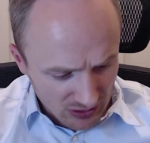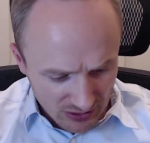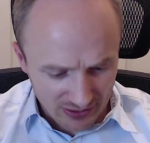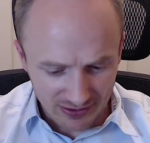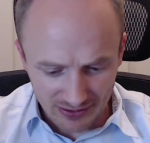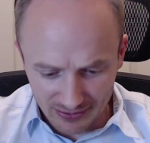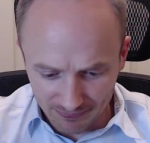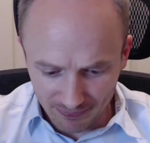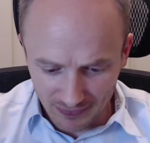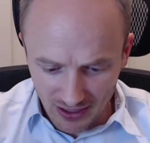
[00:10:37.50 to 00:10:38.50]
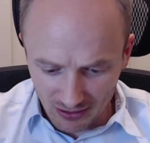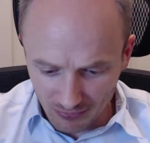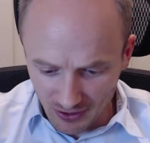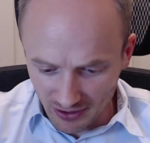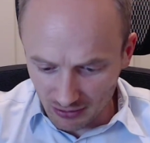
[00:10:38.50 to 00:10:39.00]
and
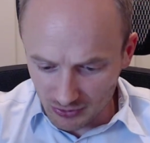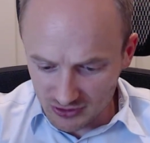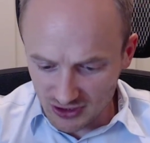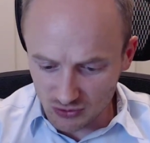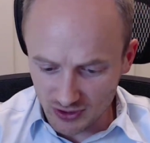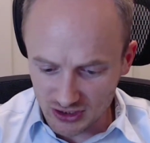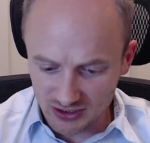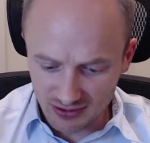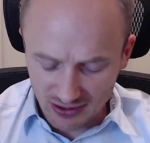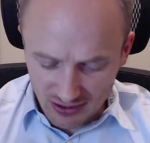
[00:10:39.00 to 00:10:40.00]
my airbrush situation.